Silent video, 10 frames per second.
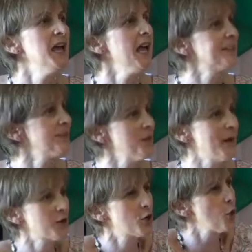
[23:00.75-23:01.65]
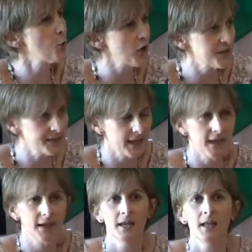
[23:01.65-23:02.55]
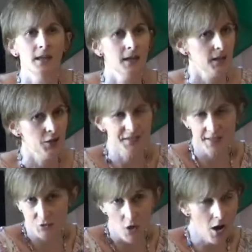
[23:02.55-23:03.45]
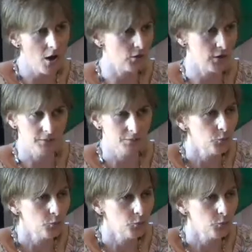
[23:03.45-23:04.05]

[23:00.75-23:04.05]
It's not about coercing, using strong or,